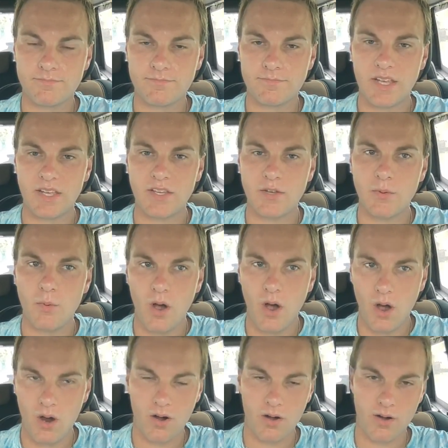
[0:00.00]
that you
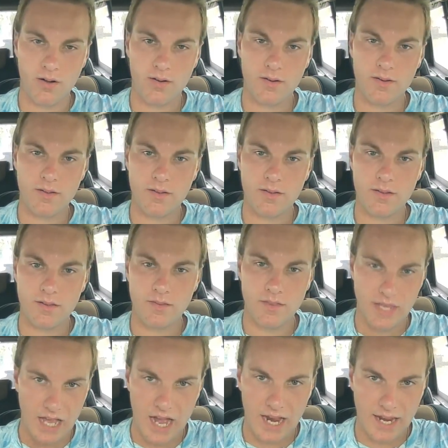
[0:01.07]
are
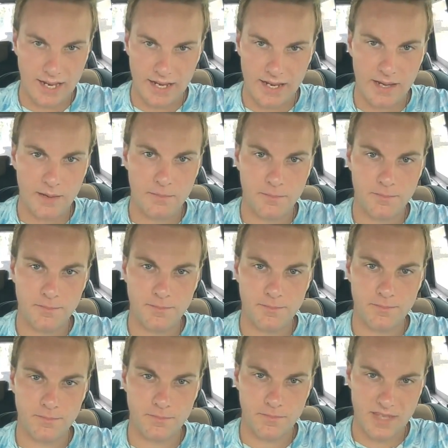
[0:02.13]
the I am
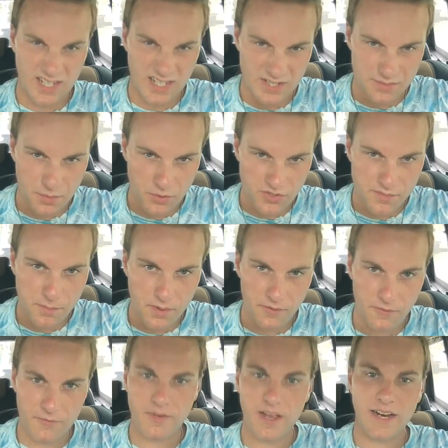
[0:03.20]
in its most
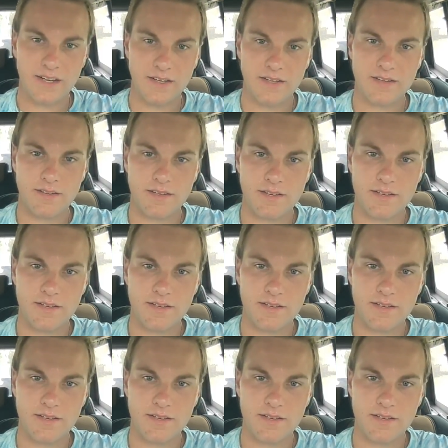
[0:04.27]
perfected